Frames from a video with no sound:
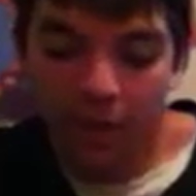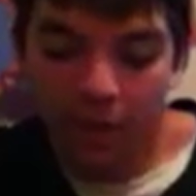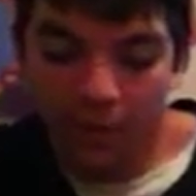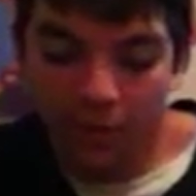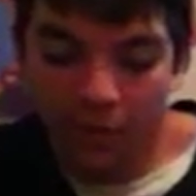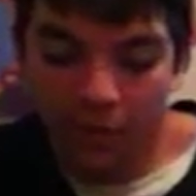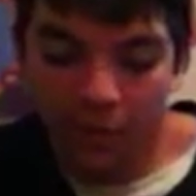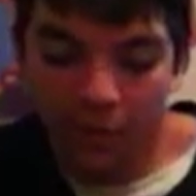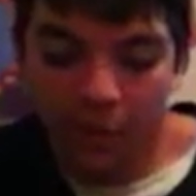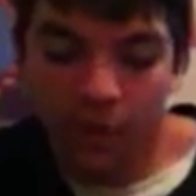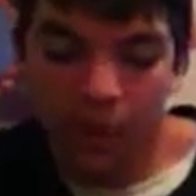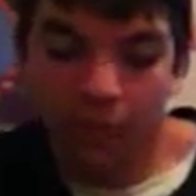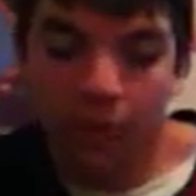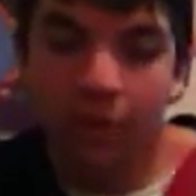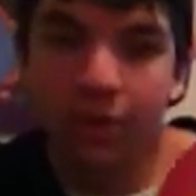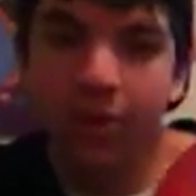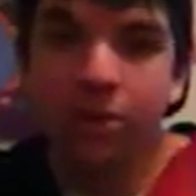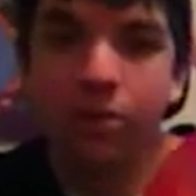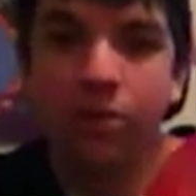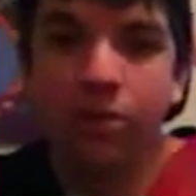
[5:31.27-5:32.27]
8 for a
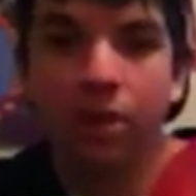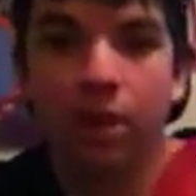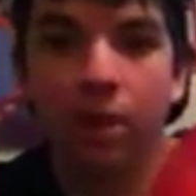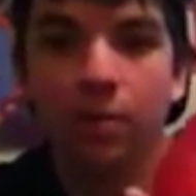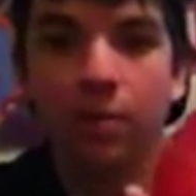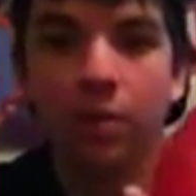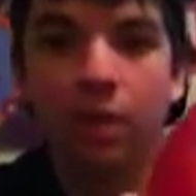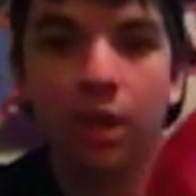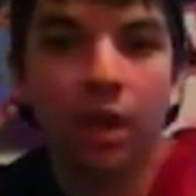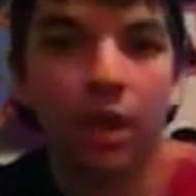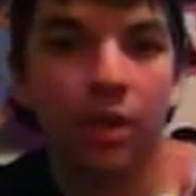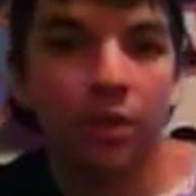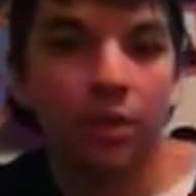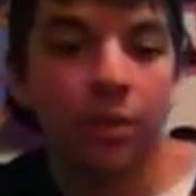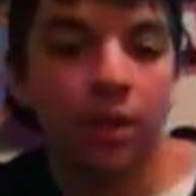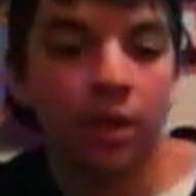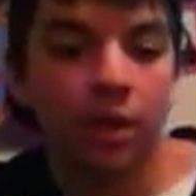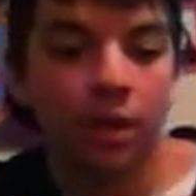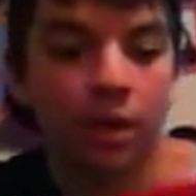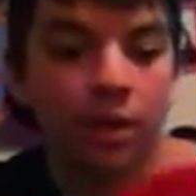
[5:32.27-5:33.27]
Blizzard Champion 8.
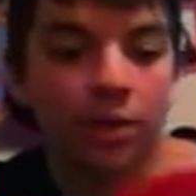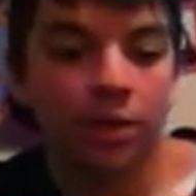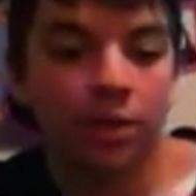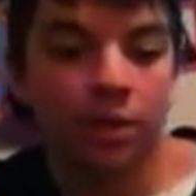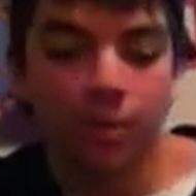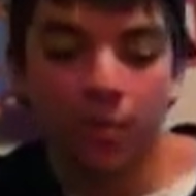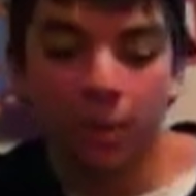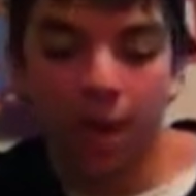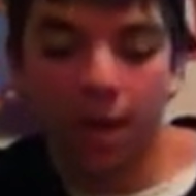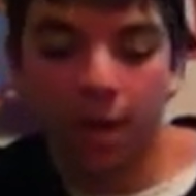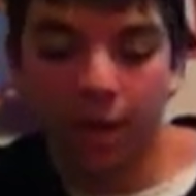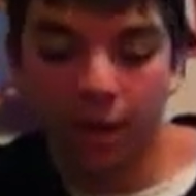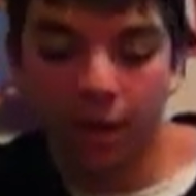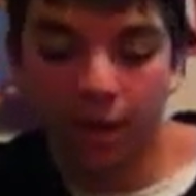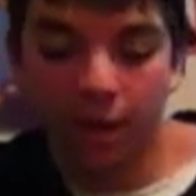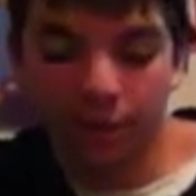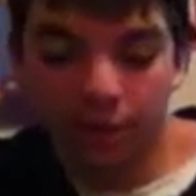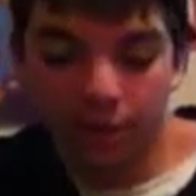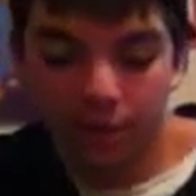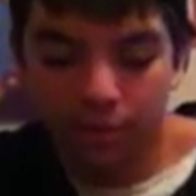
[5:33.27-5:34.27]
Just a
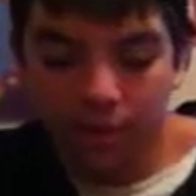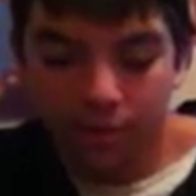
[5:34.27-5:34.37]
backhand.